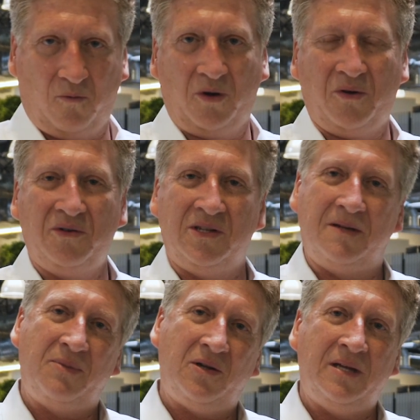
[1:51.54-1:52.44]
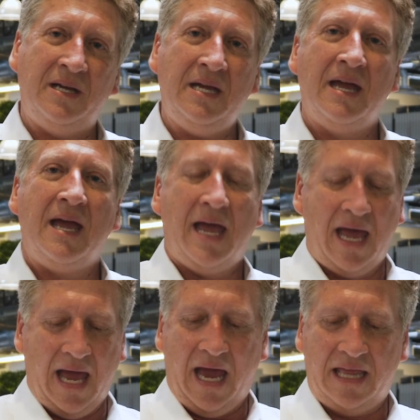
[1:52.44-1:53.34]
workers in the building,
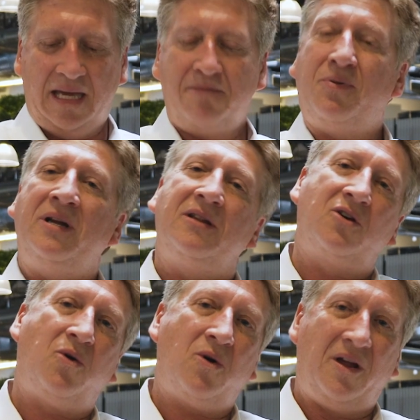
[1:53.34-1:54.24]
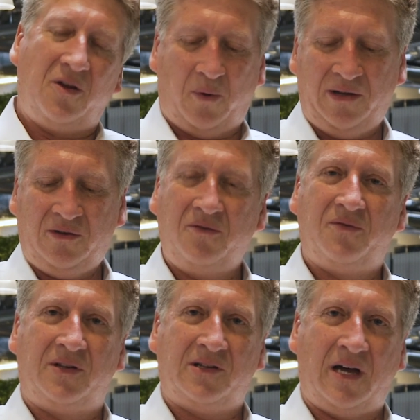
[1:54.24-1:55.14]
and then putting the core on the western
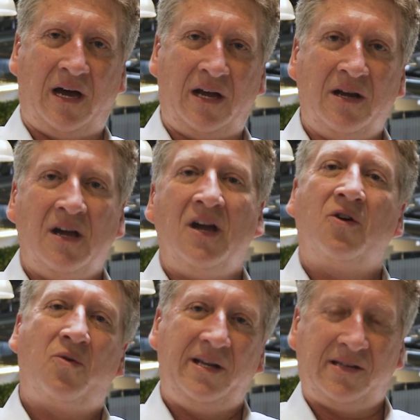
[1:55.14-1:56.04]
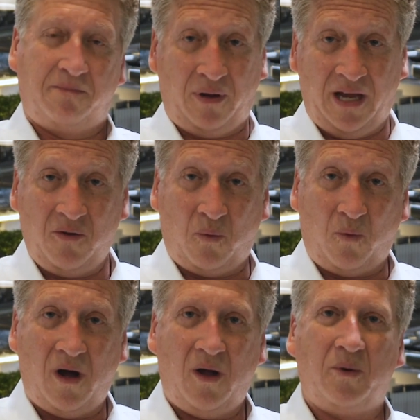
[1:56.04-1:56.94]
facade creates a blank
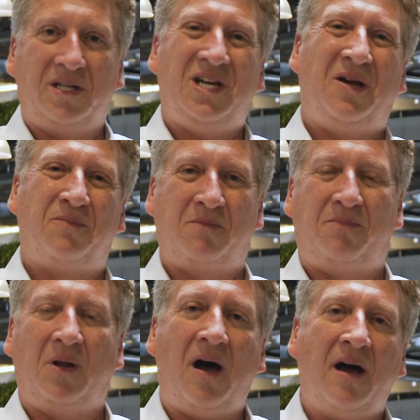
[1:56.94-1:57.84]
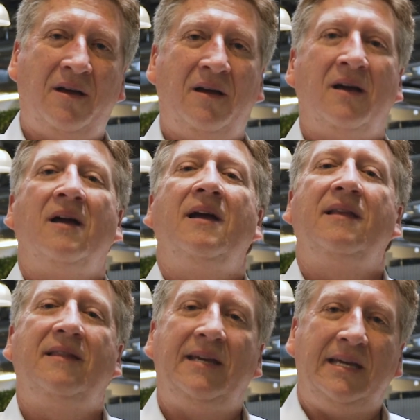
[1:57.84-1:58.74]
wall which helps block
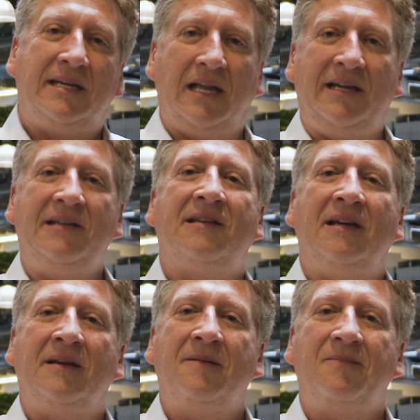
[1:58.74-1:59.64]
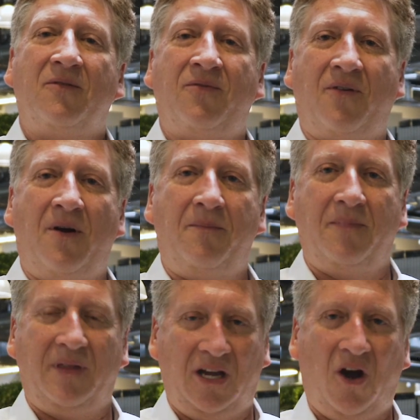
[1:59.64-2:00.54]
the glazing
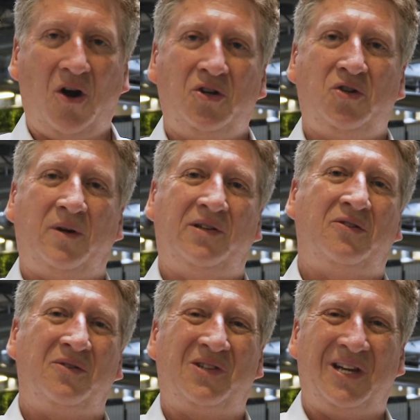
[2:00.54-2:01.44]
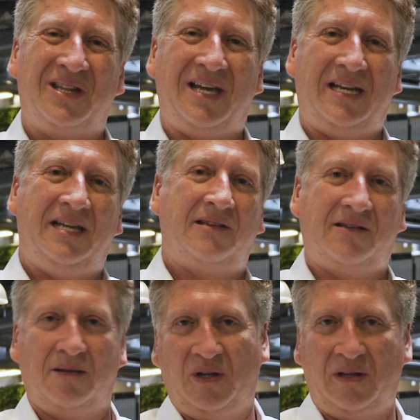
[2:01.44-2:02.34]
from the harsh western sun that
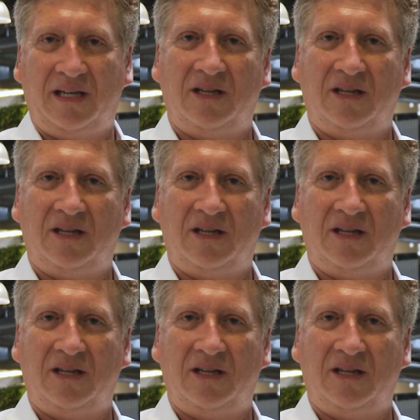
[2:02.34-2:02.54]
hits the building